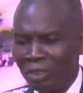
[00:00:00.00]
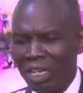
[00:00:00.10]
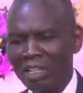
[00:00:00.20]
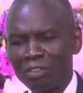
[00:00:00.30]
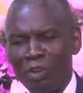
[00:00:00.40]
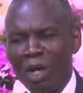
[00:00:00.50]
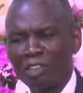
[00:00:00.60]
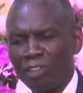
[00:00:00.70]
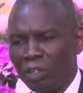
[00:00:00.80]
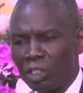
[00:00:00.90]
to the house for
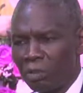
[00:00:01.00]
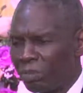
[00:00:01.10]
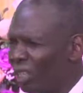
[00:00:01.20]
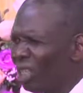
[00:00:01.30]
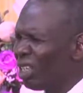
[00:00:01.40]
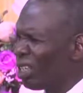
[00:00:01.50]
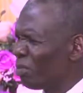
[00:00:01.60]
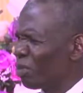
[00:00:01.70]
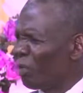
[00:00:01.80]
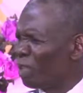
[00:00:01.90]
house fellowship,
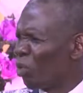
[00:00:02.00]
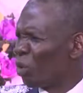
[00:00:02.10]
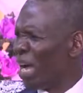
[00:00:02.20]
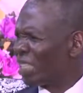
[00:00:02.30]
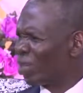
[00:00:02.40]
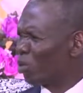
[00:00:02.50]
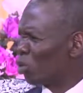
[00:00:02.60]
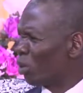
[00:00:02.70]
professor will ask us to